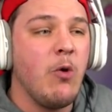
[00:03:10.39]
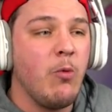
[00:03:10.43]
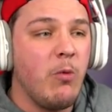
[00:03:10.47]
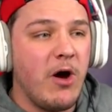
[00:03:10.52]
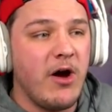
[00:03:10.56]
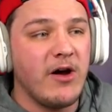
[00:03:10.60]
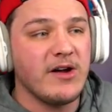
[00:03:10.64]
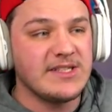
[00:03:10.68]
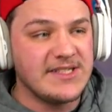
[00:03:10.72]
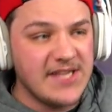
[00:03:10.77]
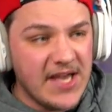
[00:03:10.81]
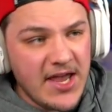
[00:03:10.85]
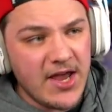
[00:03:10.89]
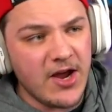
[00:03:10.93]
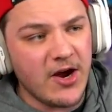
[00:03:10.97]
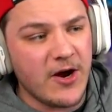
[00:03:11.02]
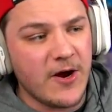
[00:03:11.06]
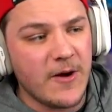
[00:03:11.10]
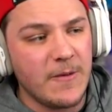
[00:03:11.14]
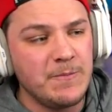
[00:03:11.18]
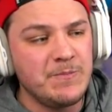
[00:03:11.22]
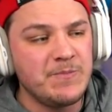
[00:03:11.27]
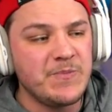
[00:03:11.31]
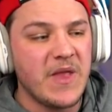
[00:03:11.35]
Whereas
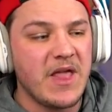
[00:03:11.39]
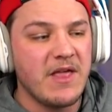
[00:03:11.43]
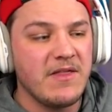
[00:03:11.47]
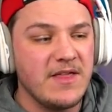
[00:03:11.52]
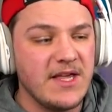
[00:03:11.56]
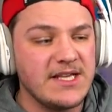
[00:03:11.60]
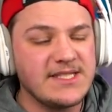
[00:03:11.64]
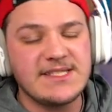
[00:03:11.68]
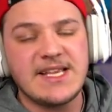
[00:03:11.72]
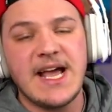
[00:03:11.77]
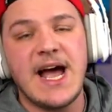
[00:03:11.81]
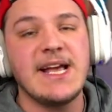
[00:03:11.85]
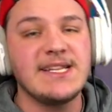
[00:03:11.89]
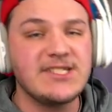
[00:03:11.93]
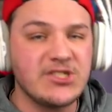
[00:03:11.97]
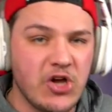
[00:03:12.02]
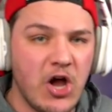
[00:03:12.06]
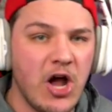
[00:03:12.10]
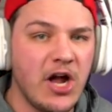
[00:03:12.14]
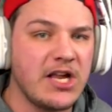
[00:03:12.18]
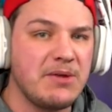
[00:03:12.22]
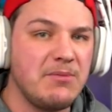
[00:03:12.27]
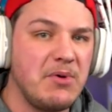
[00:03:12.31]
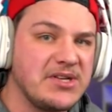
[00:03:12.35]
here, this guy's
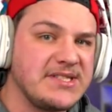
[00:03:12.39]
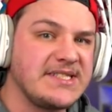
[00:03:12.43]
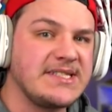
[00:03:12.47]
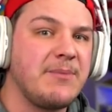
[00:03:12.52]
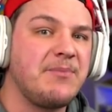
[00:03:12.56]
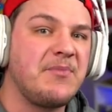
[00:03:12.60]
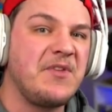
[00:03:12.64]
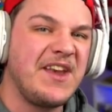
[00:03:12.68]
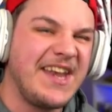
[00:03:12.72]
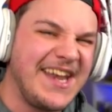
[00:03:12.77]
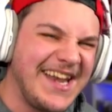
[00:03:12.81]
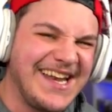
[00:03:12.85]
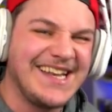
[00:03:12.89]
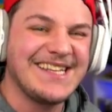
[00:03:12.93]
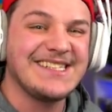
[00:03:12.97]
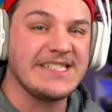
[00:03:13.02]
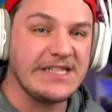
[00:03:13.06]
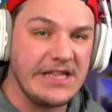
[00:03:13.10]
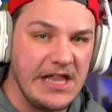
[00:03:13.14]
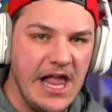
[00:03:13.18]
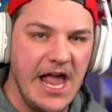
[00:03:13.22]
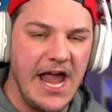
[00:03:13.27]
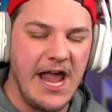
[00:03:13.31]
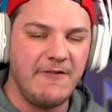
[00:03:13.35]
talking about something in
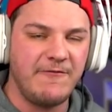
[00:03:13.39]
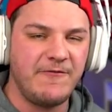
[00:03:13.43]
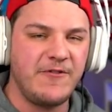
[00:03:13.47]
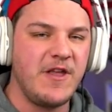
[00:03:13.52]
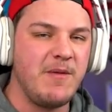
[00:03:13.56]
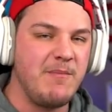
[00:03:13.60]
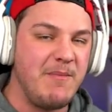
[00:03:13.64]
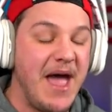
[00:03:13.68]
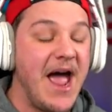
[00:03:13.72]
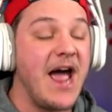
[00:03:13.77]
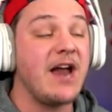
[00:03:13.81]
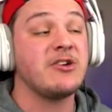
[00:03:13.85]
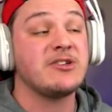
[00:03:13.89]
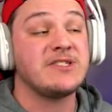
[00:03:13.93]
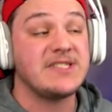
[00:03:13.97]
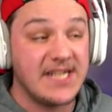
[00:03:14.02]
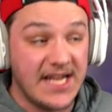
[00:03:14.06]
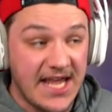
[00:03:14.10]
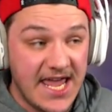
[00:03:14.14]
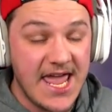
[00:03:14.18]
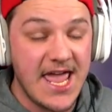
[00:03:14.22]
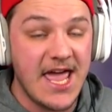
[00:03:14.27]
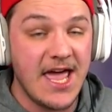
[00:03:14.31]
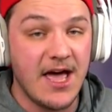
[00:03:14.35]
his life that matters
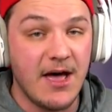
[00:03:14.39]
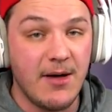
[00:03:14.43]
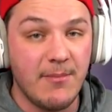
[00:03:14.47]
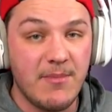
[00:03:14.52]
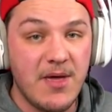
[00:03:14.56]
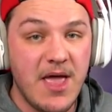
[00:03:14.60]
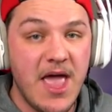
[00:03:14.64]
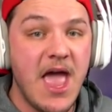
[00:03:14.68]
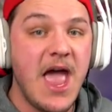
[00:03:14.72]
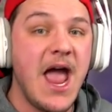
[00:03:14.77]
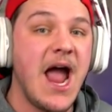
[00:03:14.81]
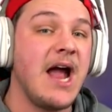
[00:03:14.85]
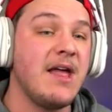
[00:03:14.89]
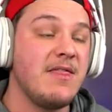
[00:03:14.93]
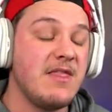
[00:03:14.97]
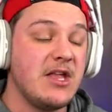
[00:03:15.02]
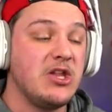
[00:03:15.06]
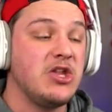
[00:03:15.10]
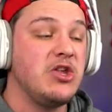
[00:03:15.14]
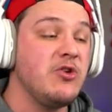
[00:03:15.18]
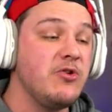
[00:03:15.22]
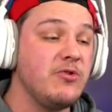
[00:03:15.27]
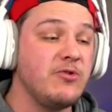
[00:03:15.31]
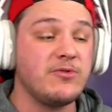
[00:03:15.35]
to him, and
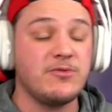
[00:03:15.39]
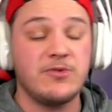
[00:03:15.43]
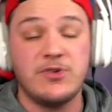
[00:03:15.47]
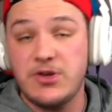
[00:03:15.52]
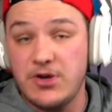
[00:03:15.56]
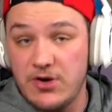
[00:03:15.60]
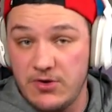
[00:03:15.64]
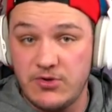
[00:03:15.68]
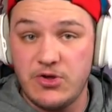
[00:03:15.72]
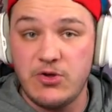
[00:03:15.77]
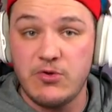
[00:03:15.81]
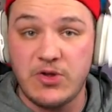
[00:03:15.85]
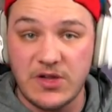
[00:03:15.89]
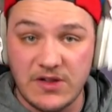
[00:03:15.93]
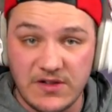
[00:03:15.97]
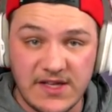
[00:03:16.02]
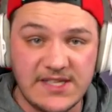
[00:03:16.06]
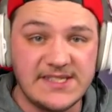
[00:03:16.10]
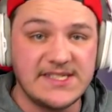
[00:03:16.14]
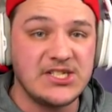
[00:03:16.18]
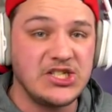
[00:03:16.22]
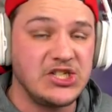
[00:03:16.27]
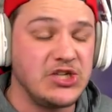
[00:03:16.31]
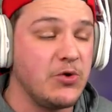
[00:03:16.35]
then you know, you can
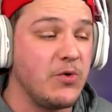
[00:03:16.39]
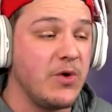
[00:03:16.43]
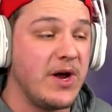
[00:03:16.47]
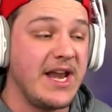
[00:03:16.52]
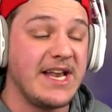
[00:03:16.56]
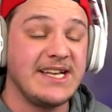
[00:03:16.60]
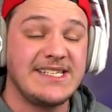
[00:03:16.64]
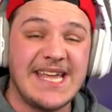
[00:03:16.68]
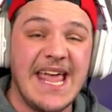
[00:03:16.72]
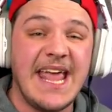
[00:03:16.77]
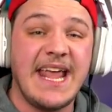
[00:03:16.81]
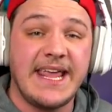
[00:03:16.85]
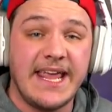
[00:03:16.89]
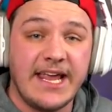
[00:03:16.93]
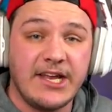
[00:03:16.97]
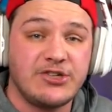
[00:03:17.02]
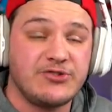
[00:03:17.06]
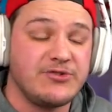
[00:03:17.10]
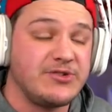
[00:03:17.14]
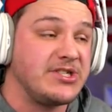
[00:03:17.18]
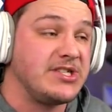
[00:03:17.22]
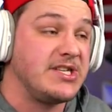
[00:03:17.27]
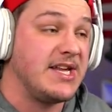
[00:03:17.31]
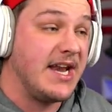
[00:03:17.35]
listen to it and take
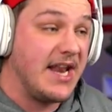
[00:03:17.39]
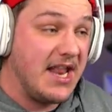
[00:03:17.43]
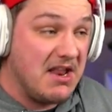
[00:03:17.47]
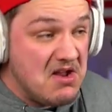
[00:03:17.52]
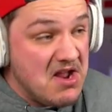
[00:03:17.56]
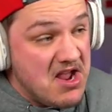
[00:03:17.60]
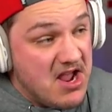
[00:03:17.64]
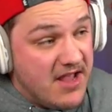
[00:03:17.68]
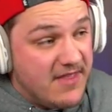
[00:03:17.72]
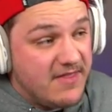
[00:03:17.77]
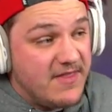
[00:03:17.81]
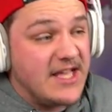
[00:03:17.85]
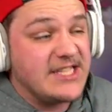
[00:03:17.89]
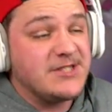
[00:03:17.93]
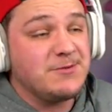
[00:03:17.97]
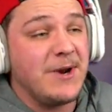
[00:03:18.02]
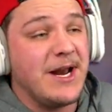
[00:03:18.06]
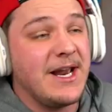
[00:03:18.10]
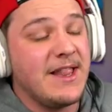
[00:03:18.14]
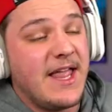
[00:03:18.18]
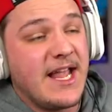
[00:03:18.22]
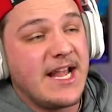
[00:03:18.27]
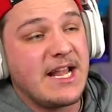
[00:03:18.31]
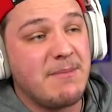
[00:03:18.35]
interest in it. That's
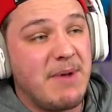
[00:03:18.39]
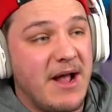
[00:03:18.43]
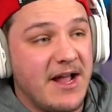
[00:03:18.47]
what I like